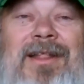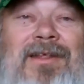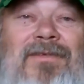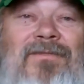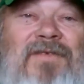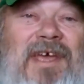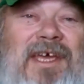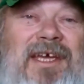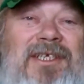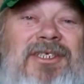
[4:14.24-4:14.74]

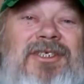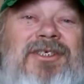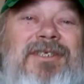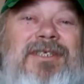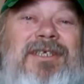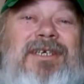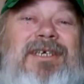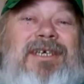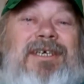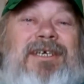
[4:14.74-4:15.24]

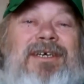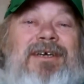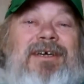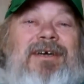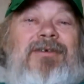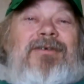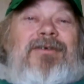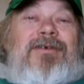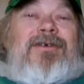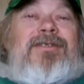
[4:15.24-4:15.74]
eventually, of
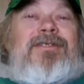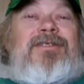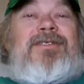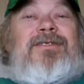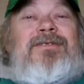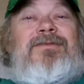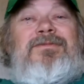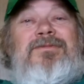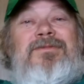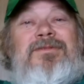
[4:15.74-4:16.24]

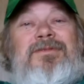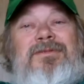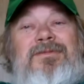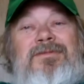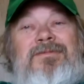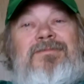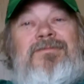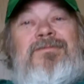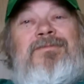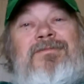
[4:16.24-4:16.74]
course,
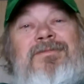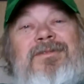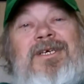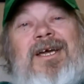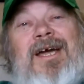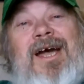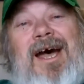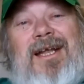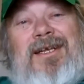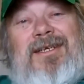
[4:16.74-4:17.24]
we
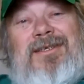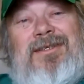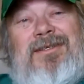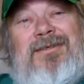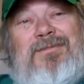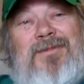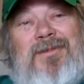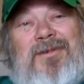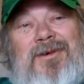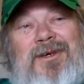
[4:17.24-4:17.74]
got to
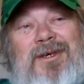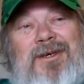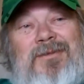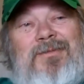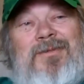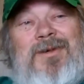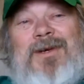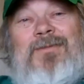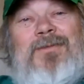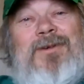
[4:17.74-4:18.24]
the
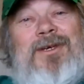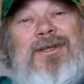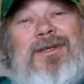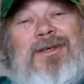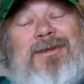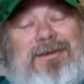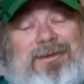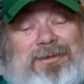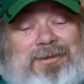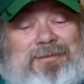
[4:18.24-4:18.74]
point where we
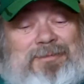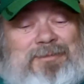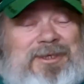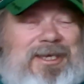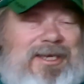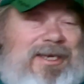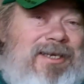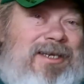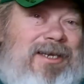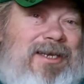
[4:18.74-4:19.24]
learned
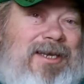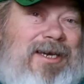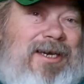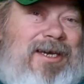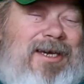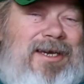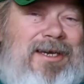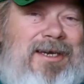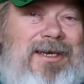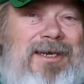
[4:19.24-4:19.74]
we could
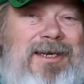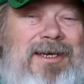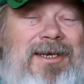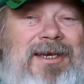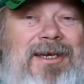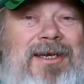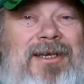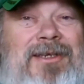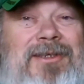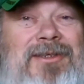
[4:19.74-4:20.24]
uh,
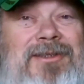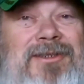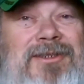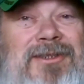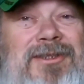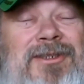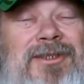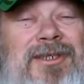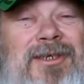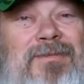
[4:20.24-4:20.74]

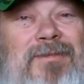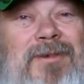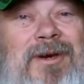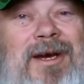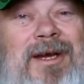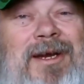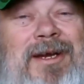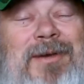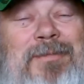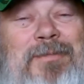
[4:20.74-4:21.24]
just jump
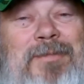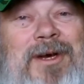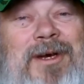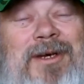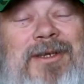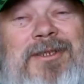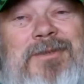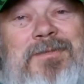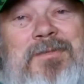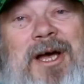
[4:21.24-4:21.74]
right up
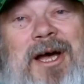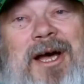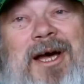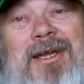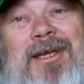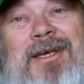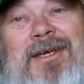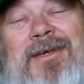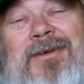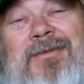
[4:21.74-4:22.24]
on
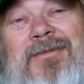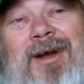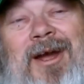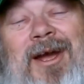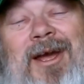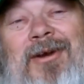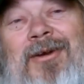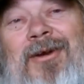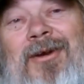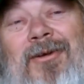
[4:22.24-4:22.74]
Spotty and
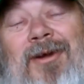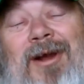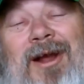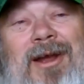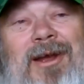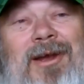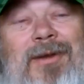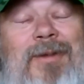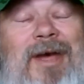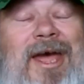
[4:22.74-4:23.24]
ride her
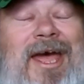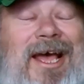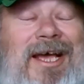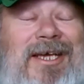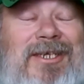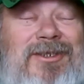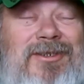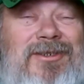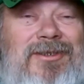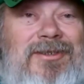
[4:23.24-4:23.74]
around the
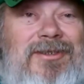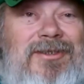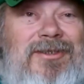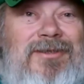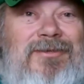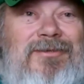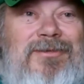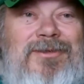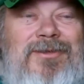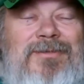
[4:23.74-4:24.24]
pasture. Of
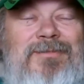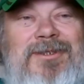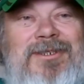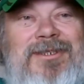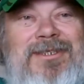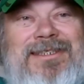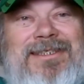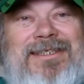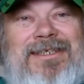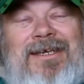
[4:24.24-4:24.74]
course, we
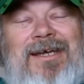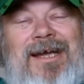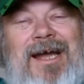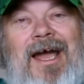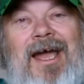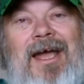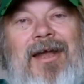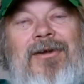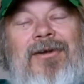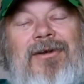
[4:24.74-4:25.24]
didn't
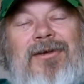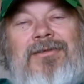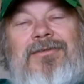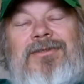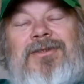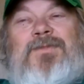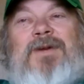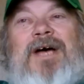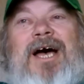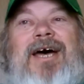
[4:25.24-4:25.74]
guide her.
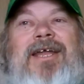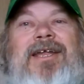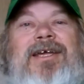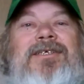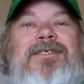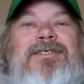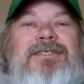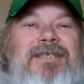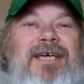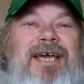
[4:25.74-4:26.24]

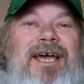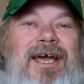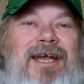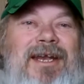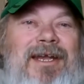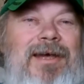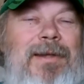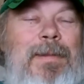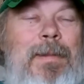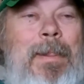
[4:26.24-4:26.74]
Spotty just
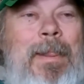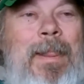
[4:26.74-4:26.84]
kind of